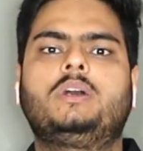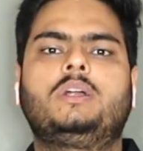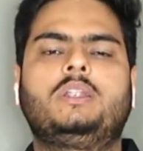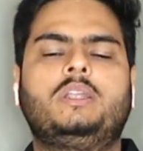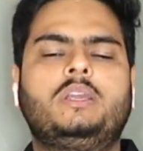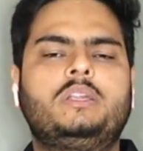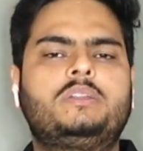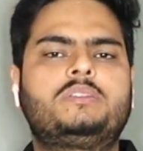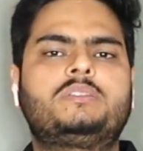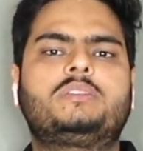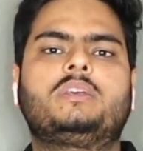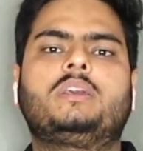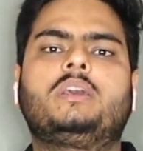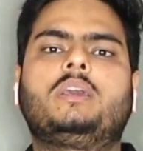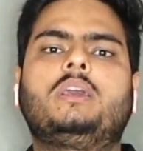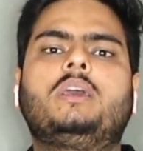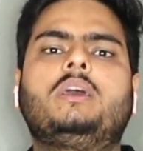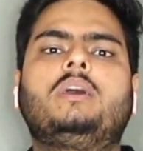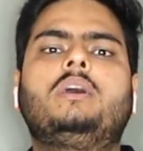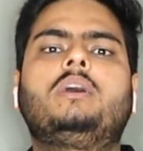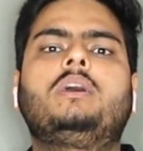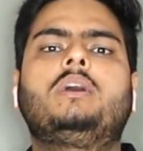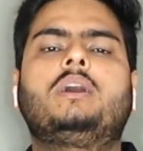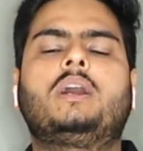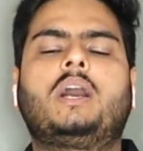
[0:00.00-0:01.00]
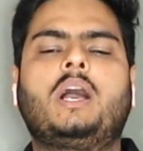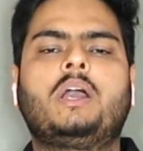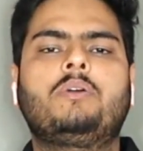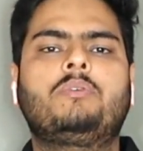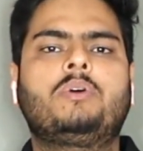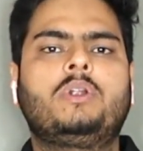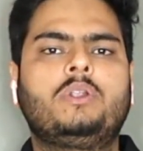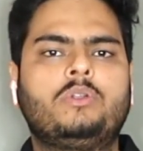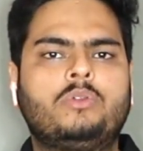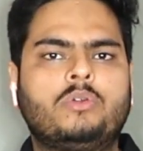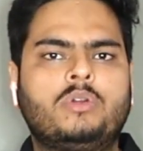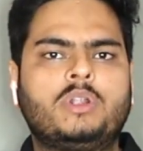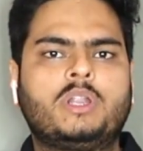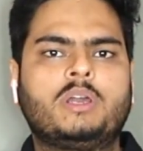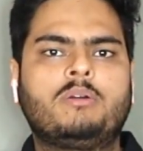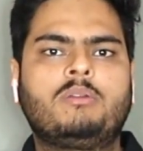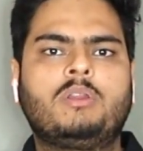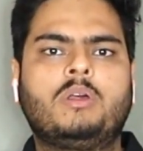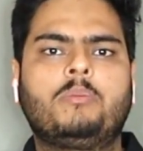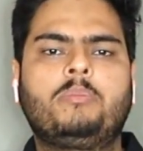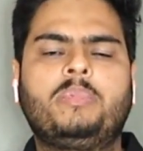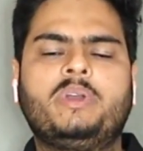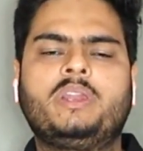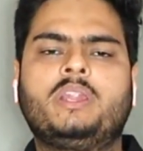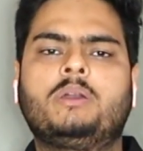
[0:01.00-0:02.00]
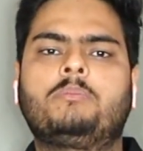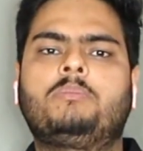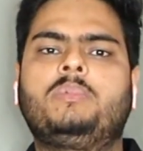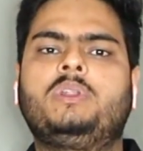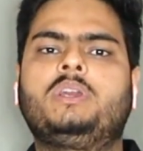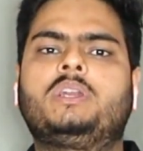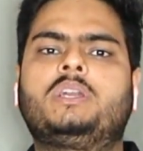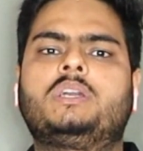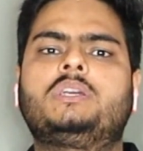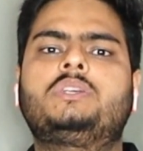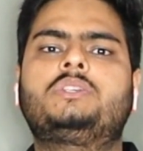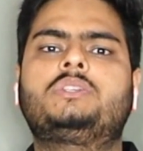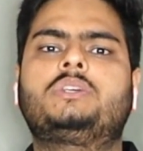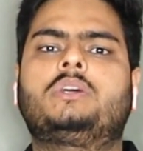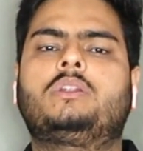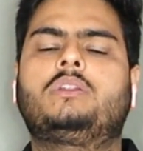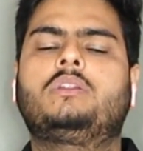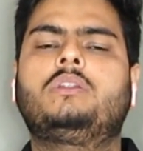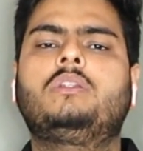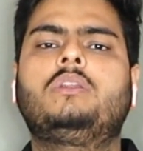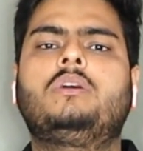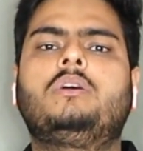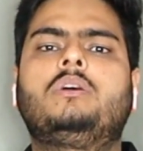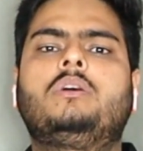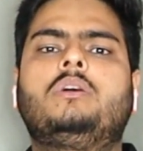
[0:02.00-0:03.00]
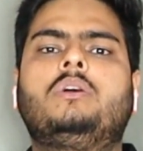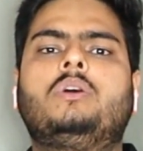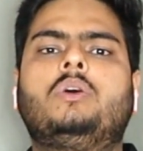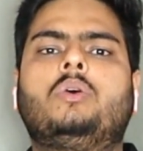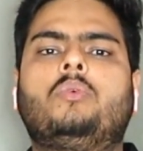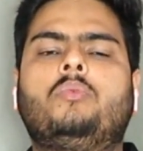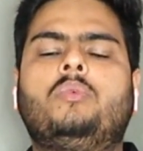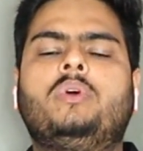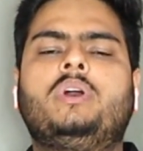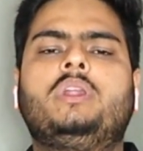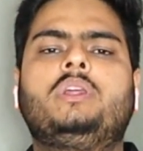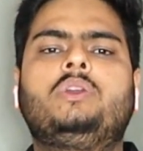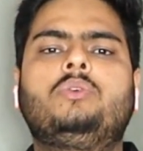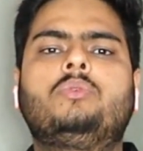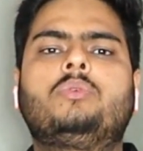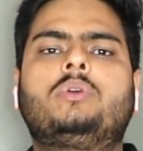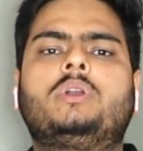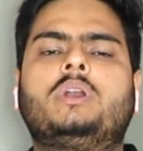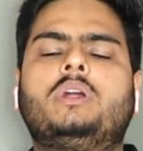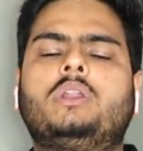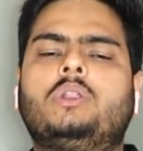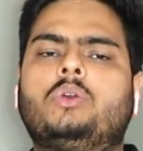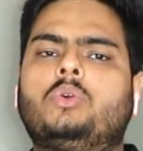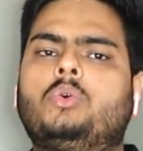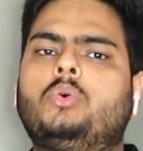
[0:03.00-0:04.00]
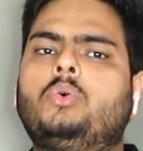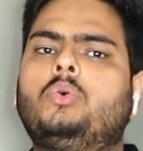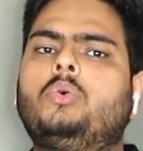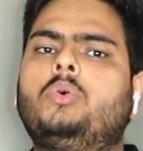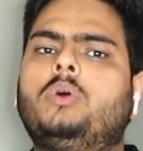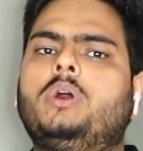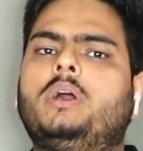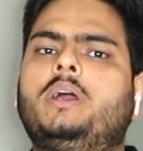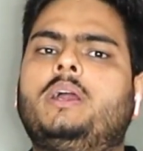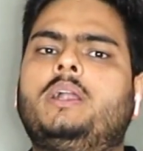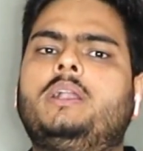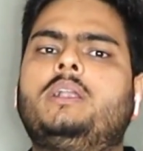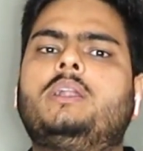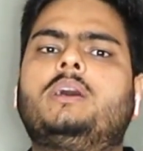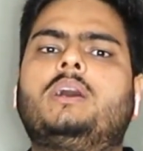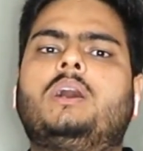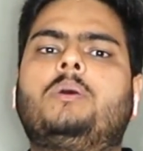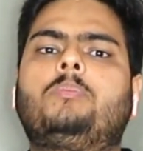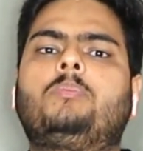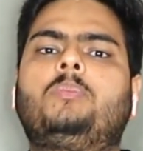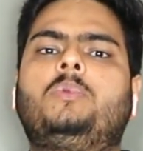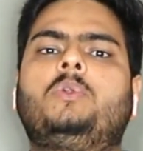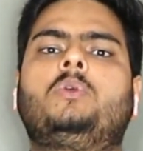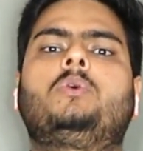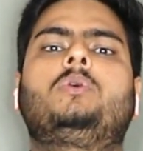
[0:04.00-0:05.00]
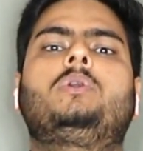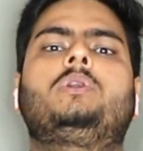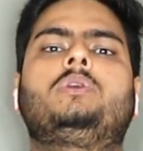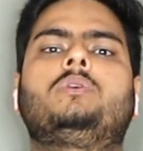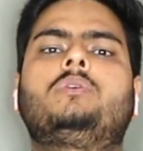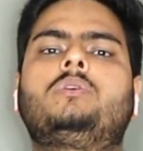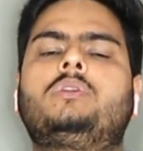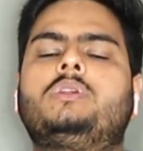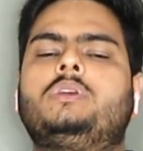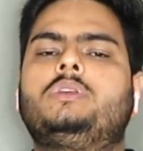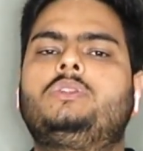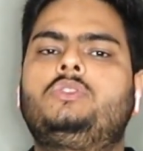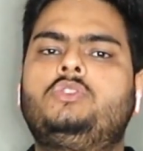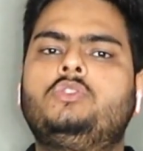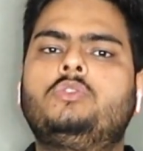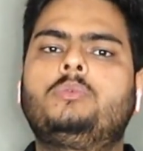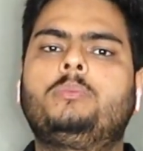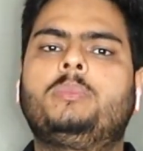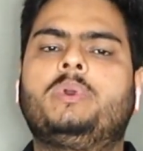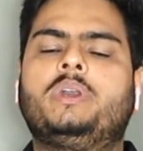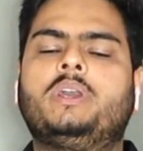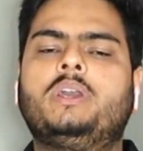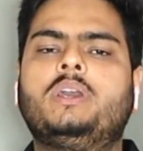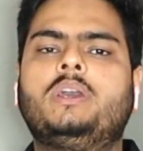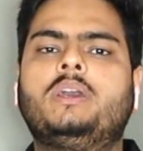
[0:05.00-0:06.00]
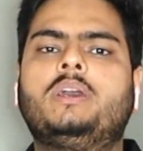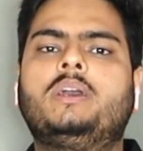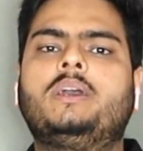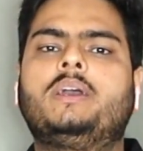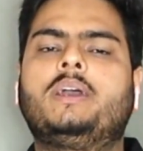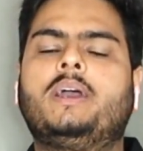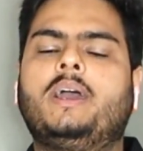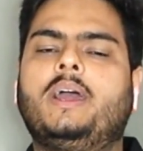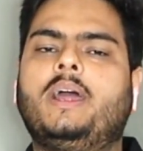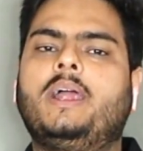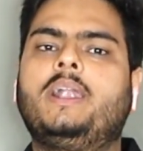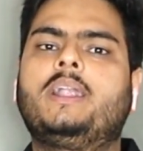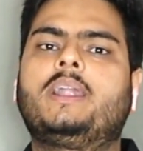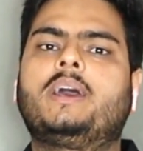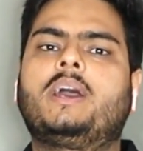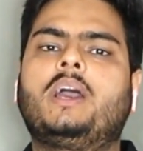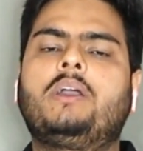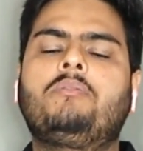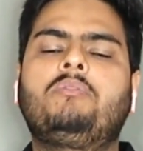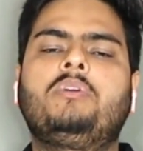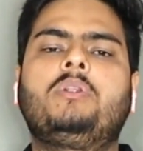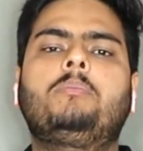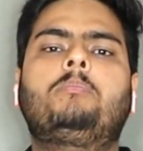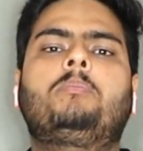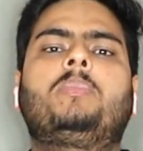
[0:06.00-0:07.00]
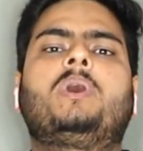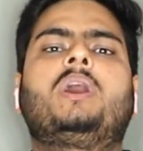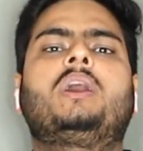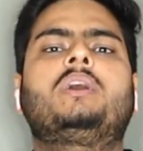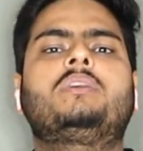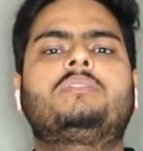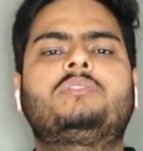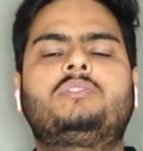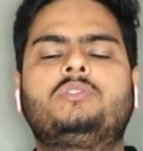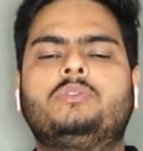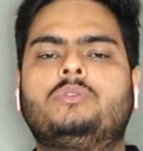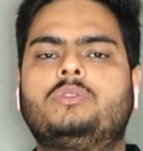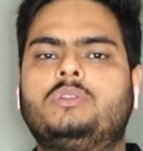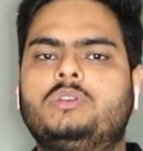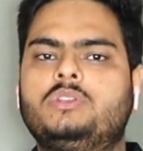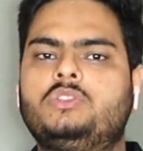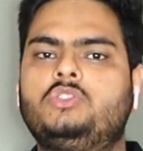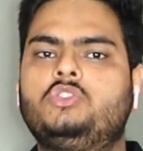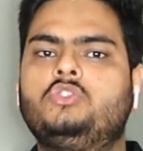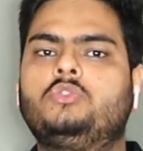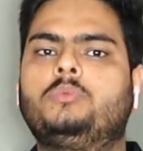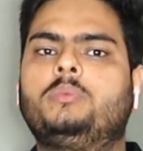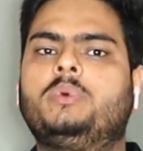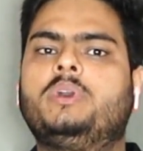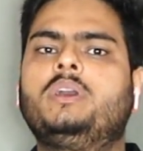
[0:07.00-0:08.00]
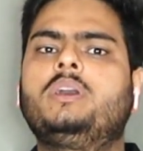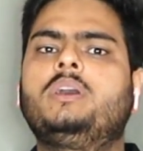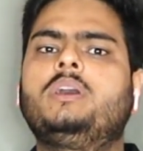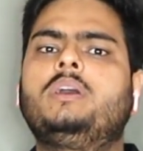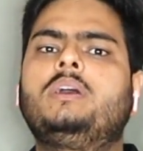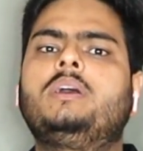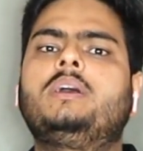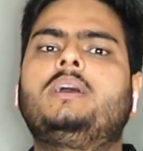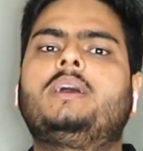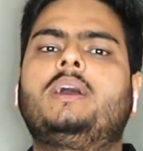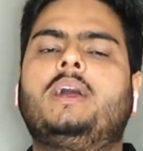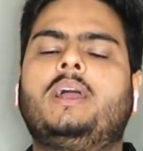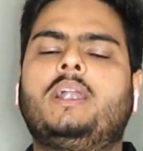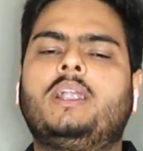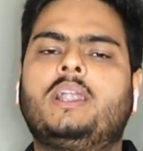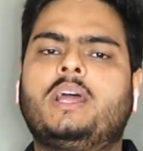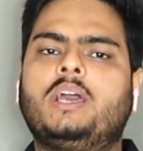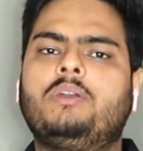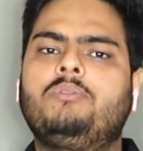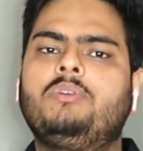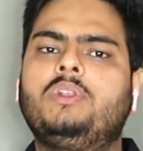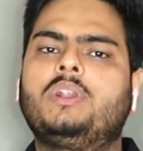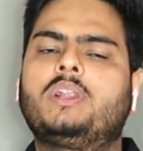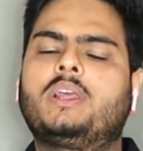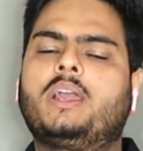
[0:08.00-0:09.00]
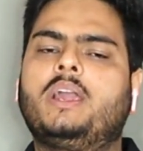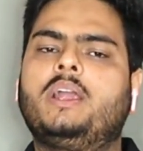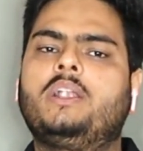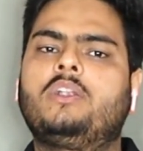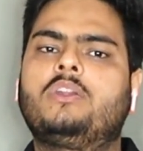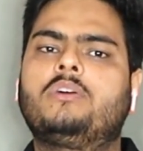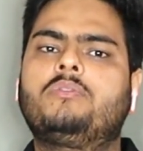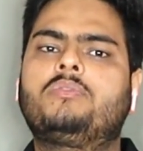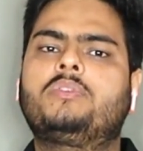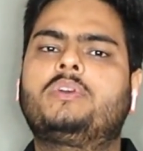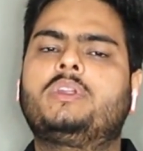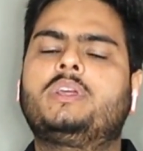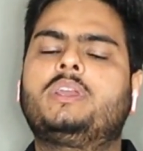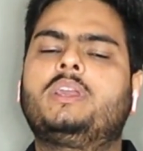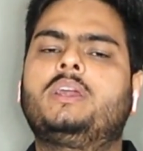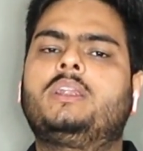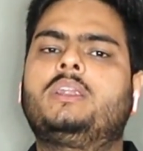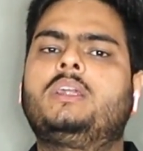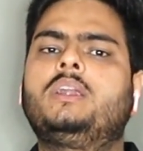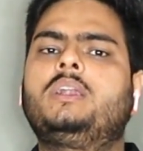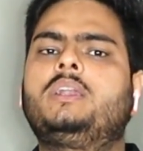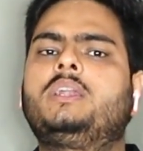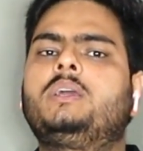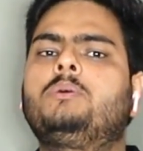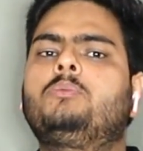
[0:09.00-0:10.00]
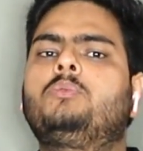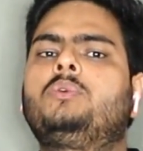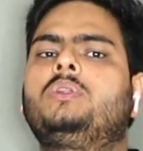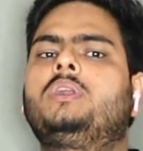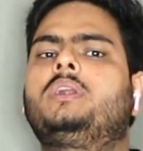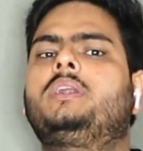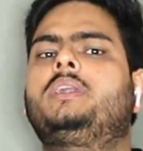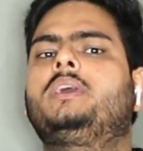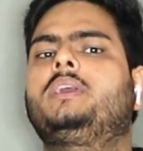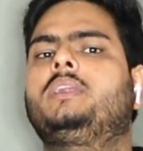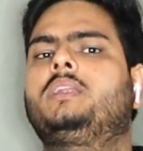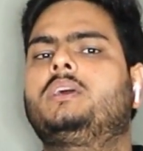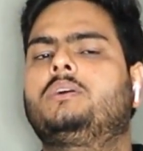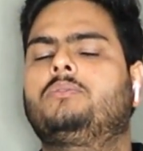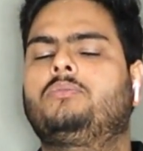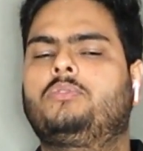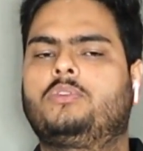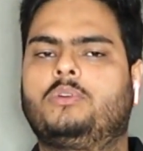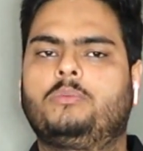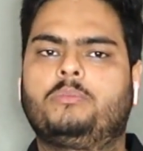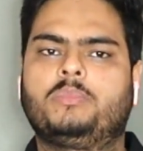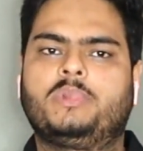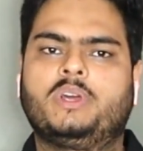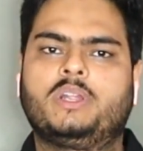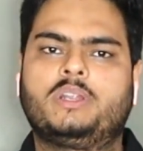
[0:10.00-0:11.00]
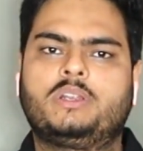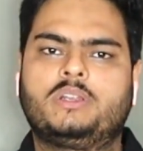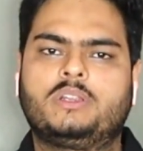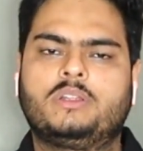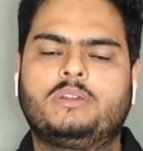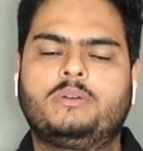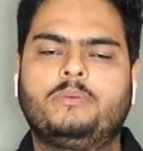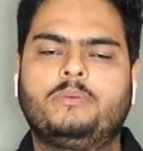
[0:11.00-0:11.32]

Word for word: Let's say I want to develop an application where you can go and upload your resume and I will parse your resume and I will kind of create a tabular data from that.